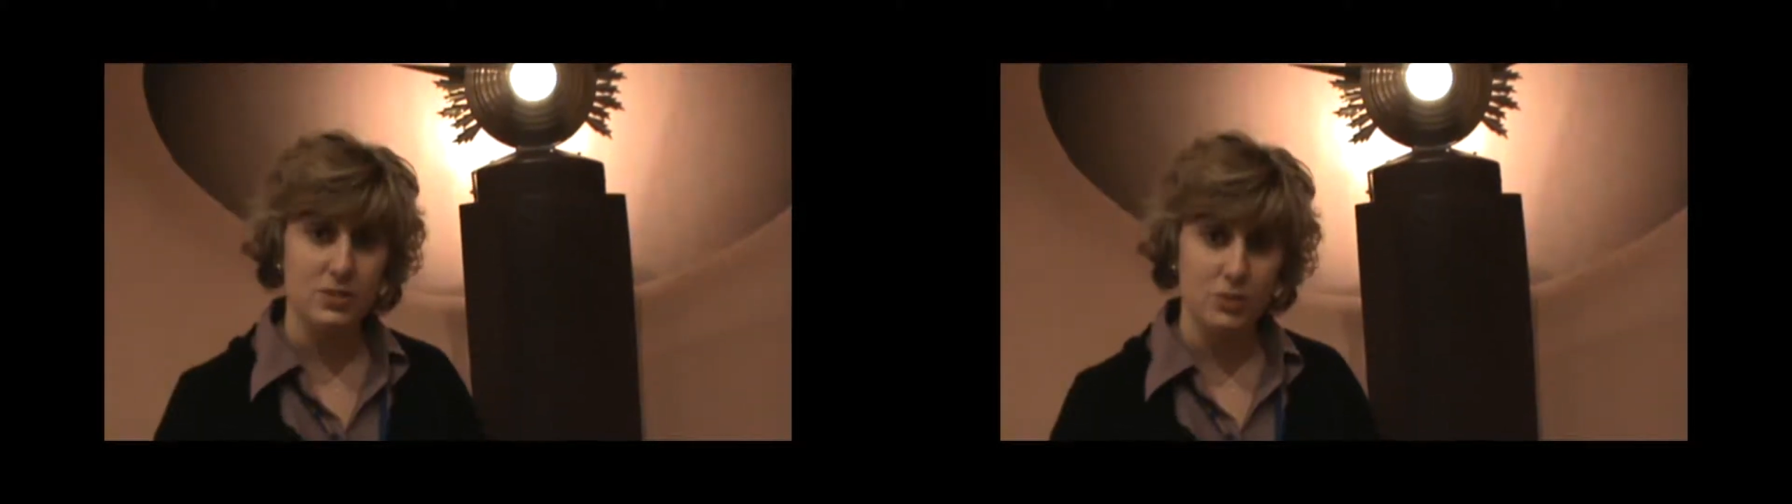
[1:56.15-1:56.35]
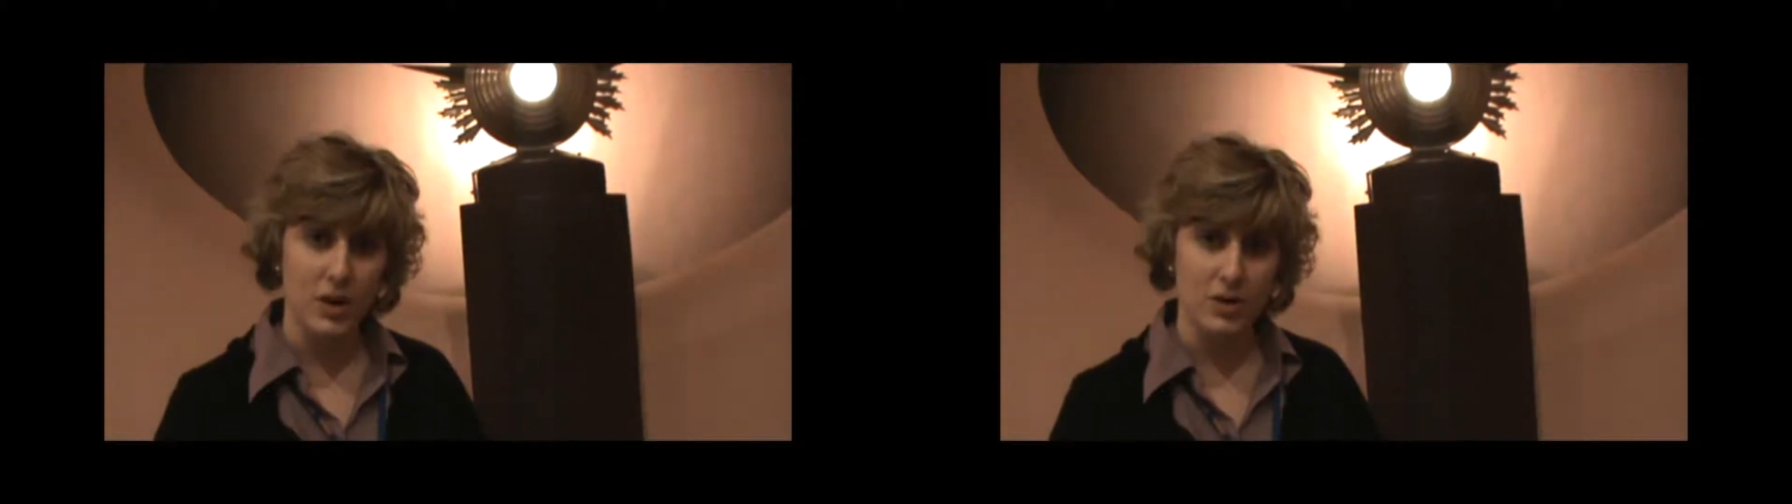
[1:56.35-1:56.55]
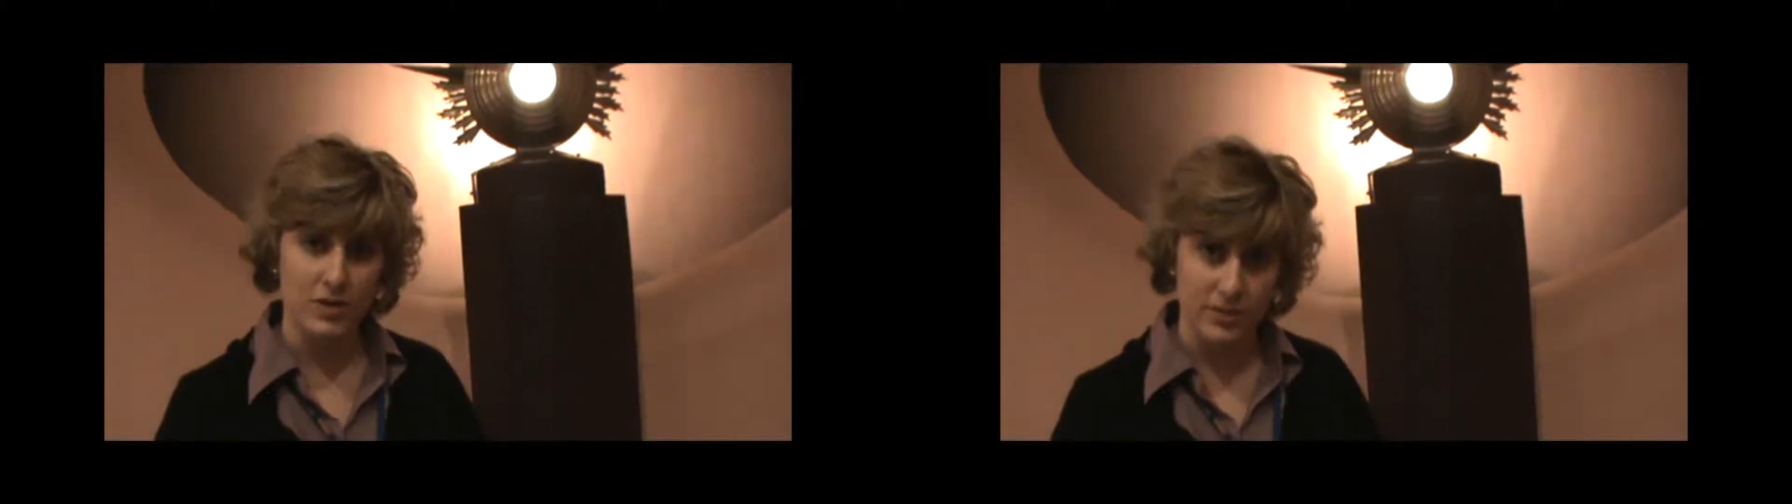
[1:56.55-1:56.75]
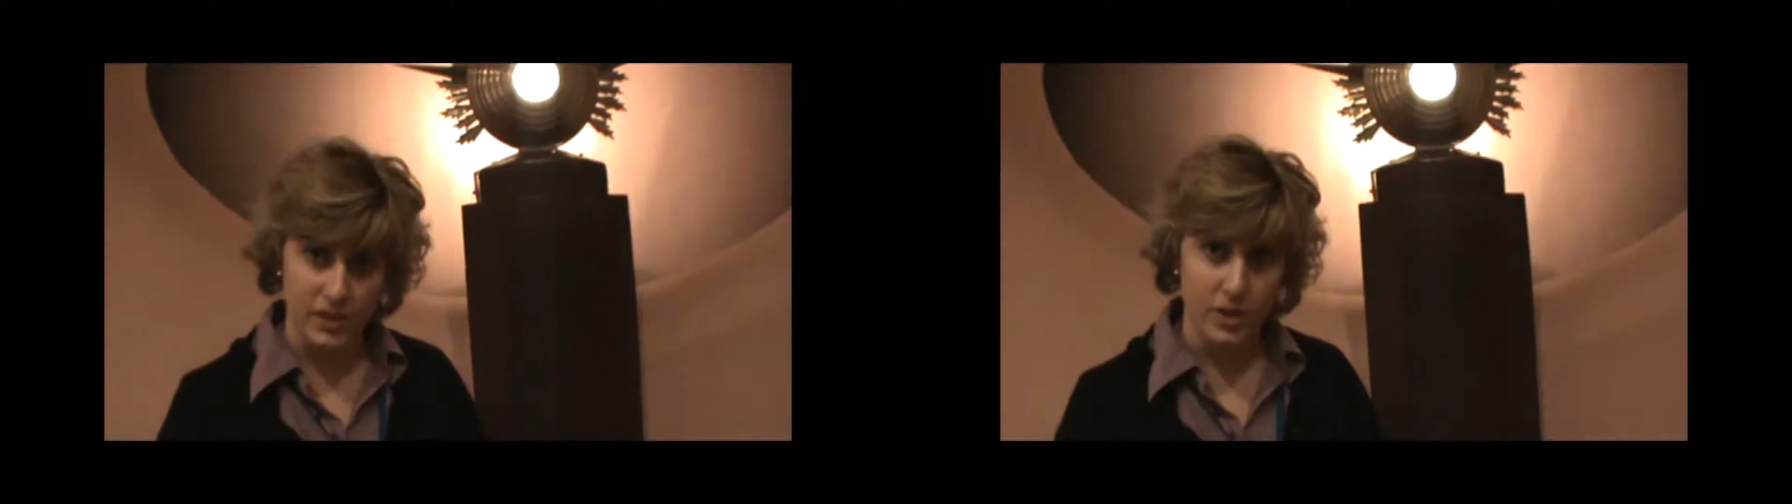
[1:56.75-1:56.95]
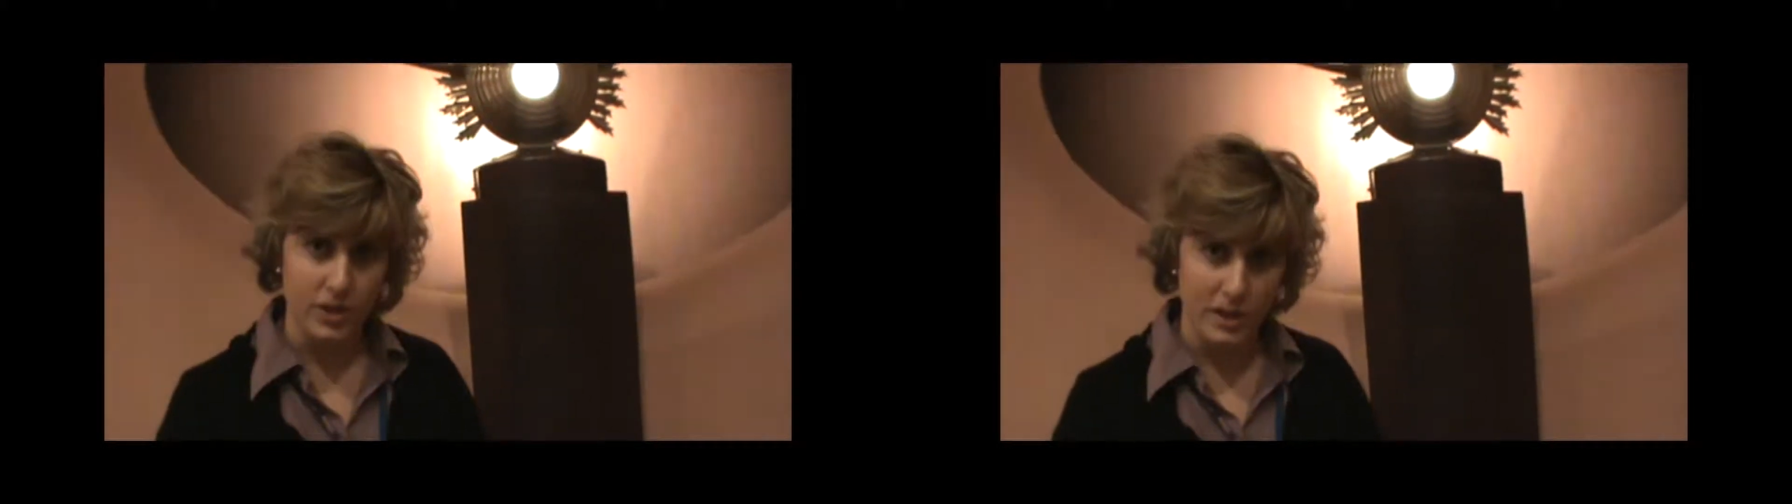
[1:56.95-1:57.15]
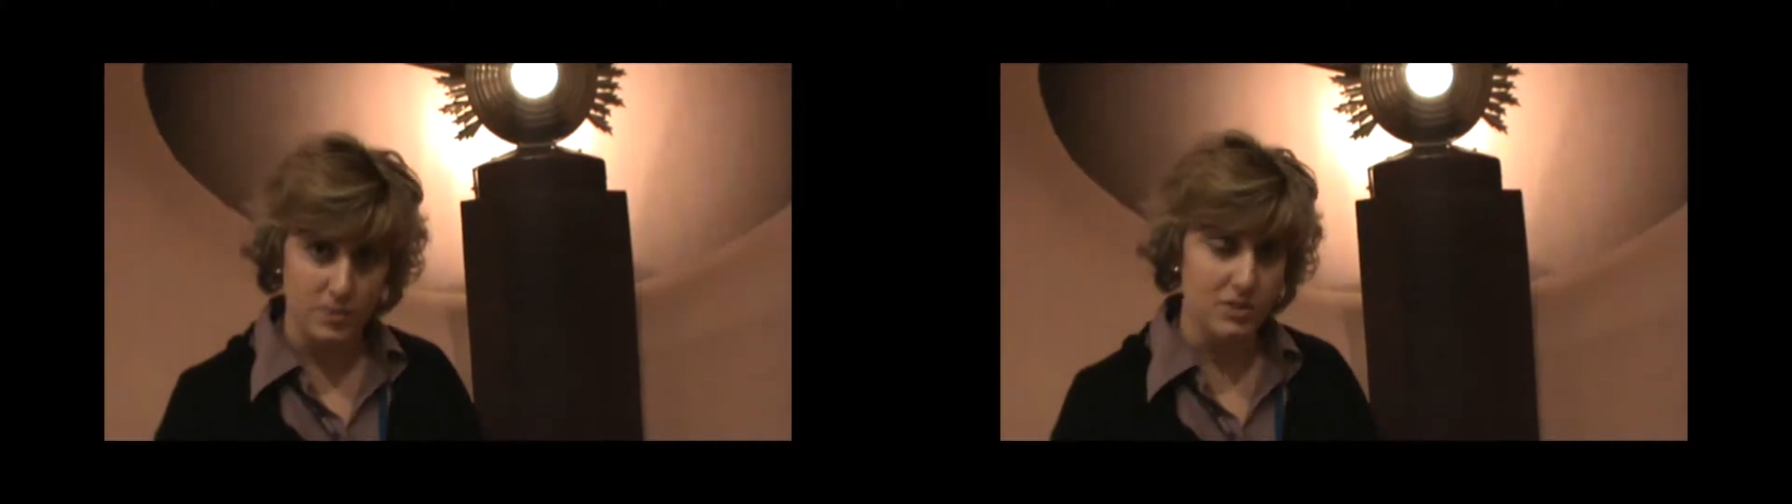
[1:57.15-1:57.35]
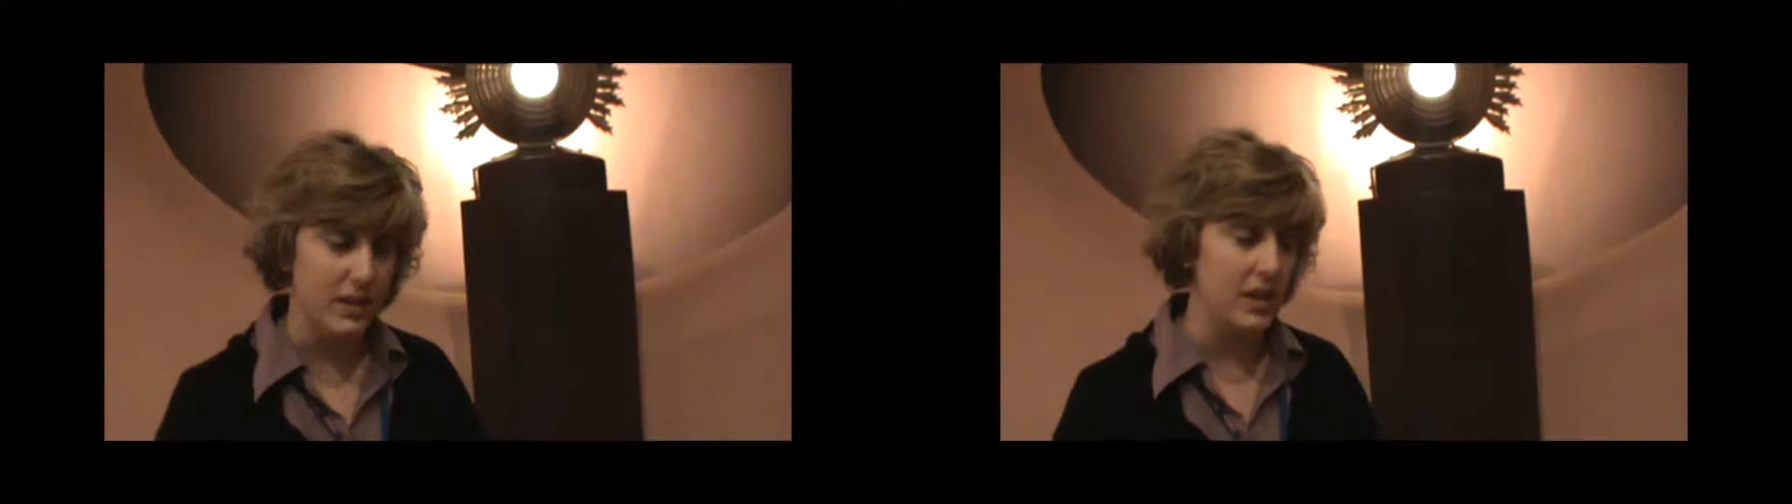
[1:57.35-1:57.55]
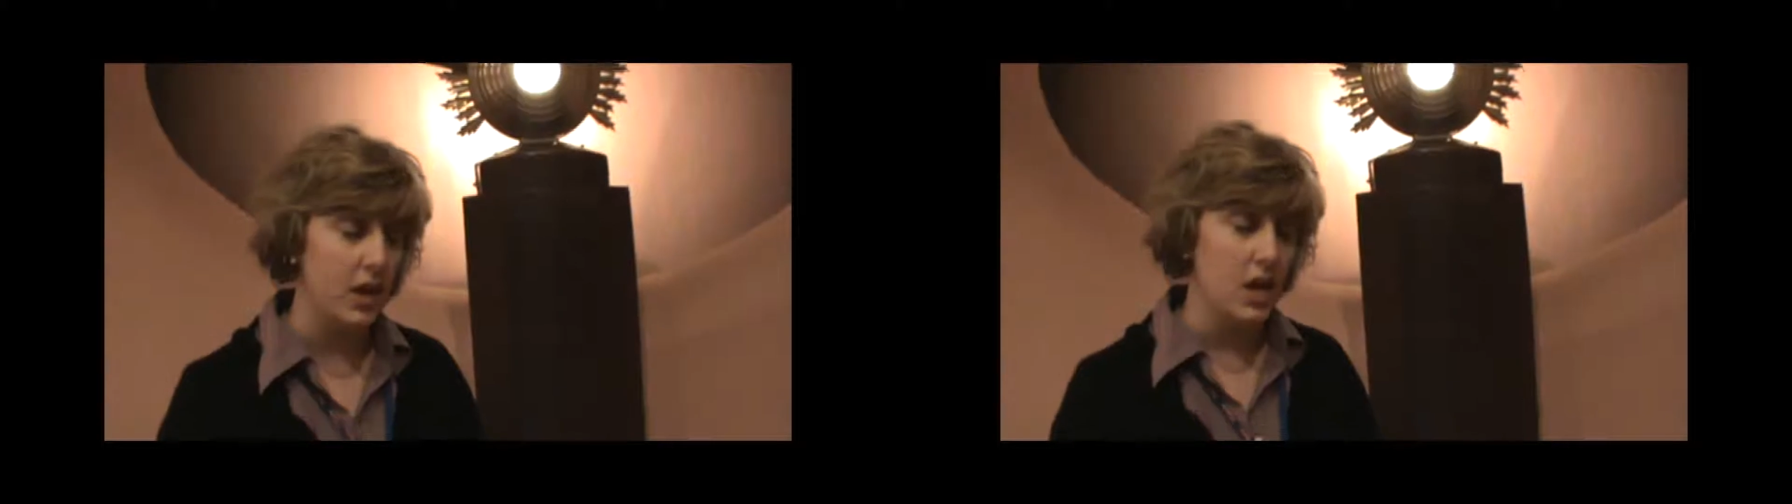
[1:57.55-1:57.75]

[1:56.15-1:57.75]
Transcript: as well as video games like